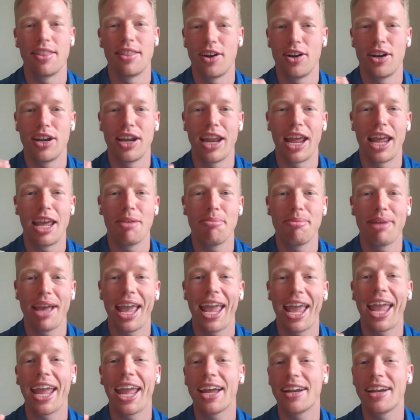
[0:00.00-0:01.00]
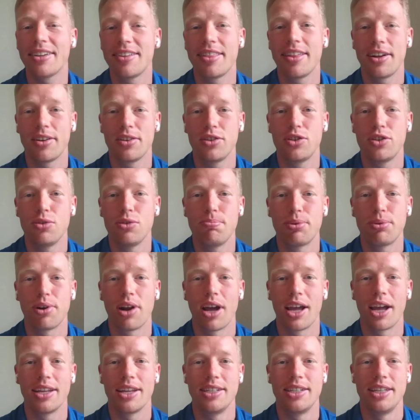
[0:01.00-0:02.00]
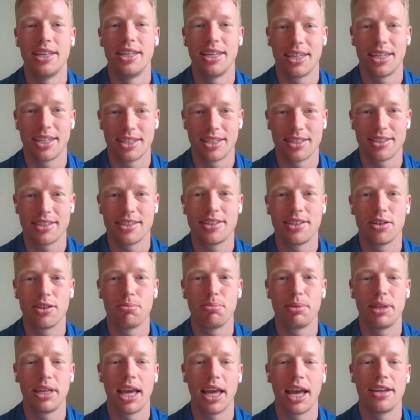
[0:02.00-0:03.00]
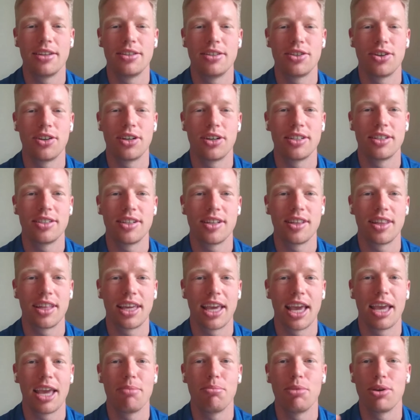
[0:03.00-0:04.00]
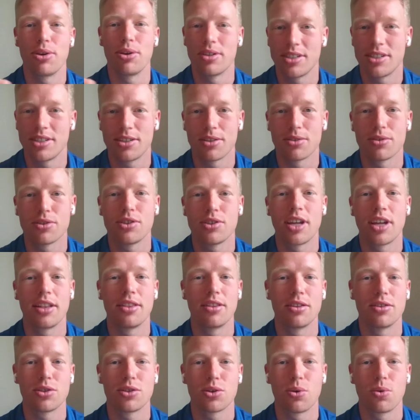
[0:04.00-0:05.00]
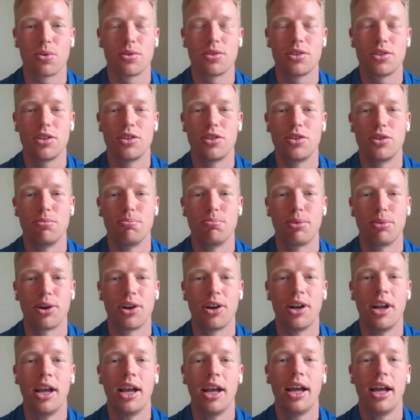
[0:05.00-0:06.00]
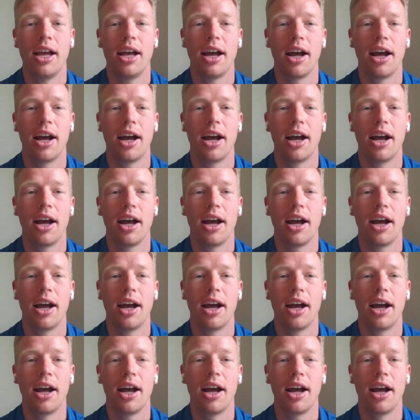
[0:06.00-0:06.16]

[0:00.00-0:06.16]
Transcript: Their name and their Duper ID can still be entered into the game. You can still send the scores to Duper.